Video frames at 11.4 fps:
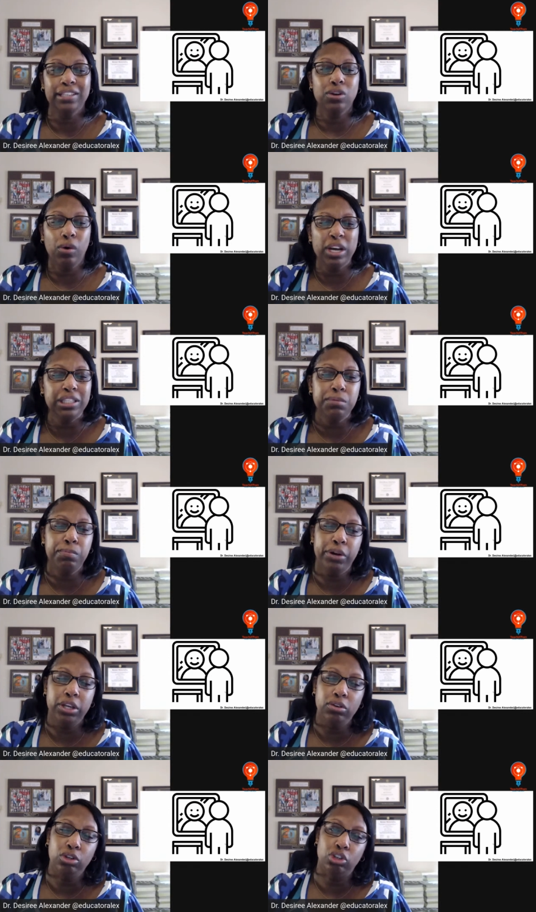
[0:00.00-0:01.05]
It's going to
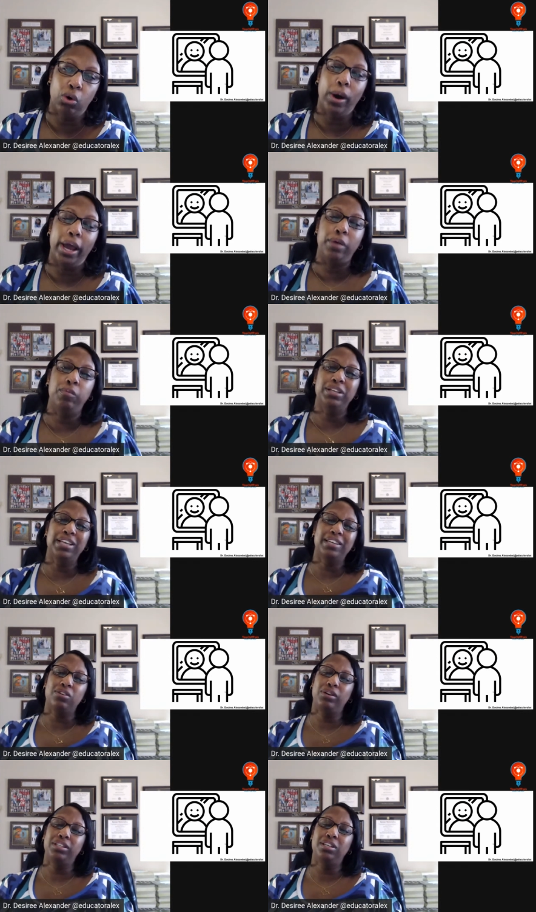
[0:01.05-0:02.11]
bring you joy. And what
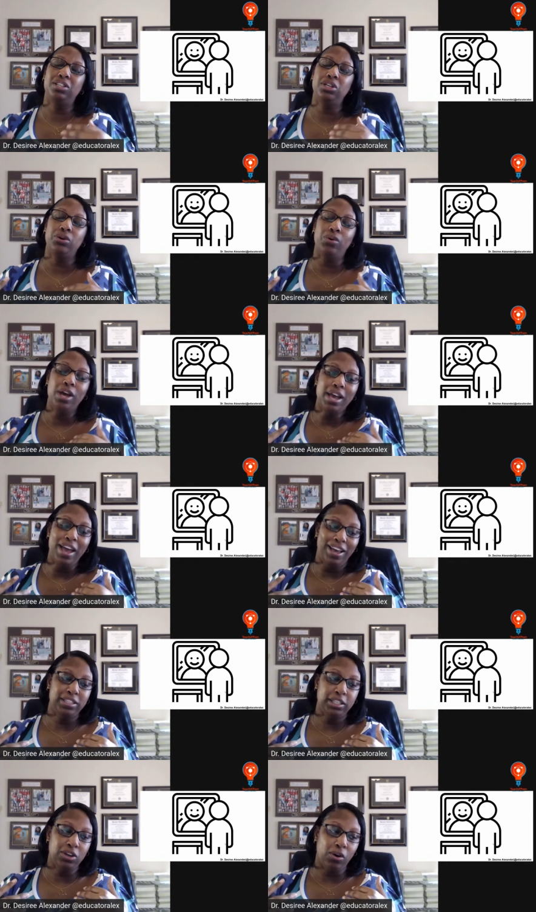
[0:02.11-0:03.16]
that's going to do
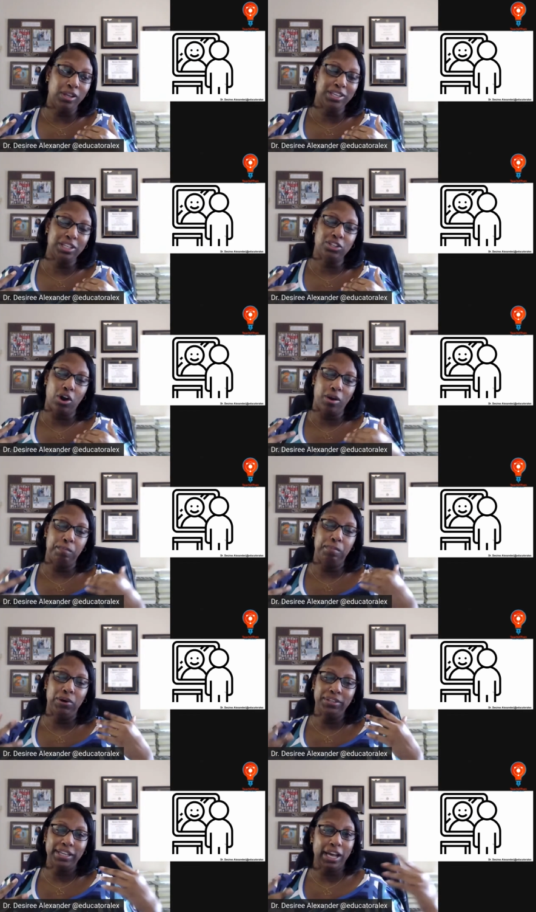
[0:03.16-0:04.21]
is it's going to start
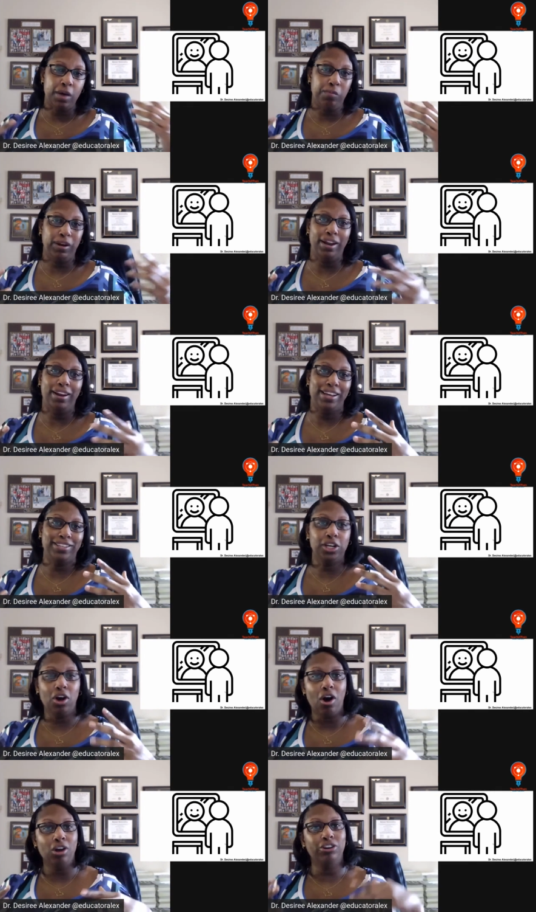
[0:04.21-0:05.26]
building up what I like
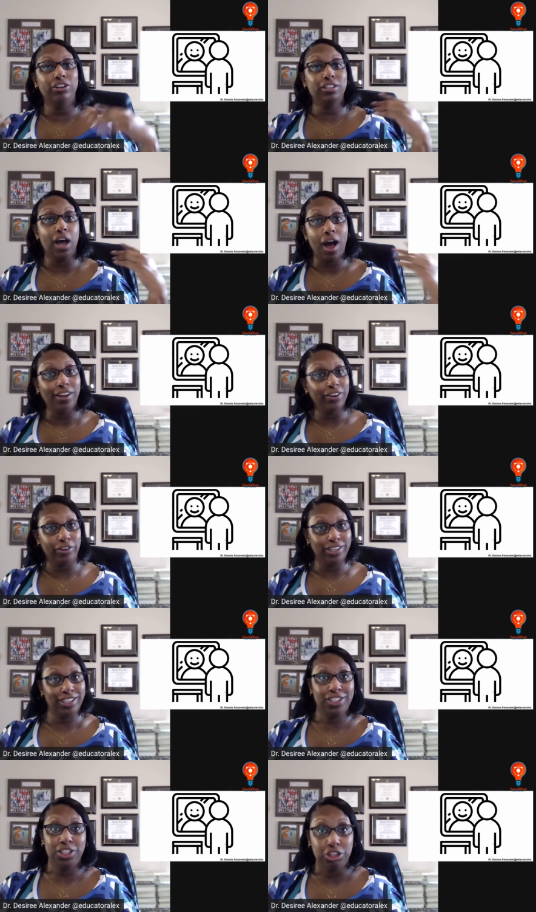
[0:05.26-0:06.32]
to call your
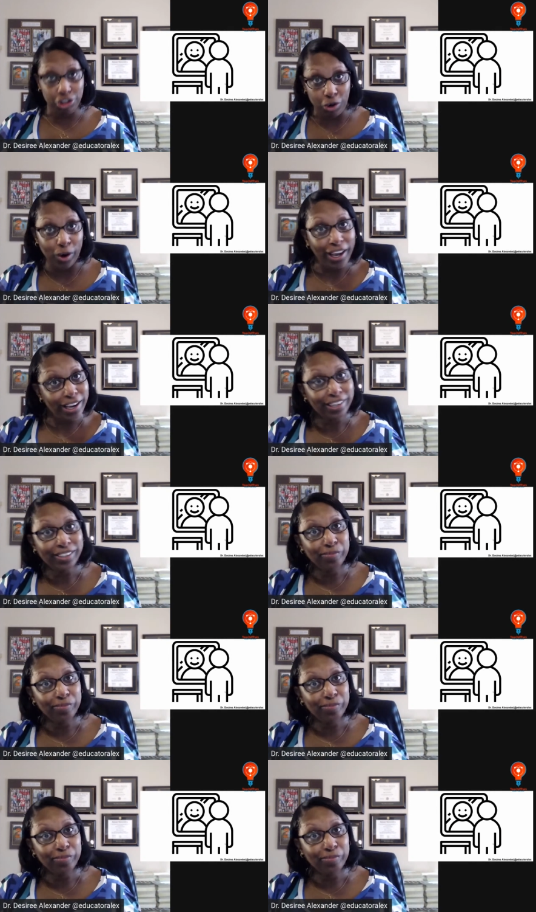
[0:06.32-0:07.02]
tolerance to joy.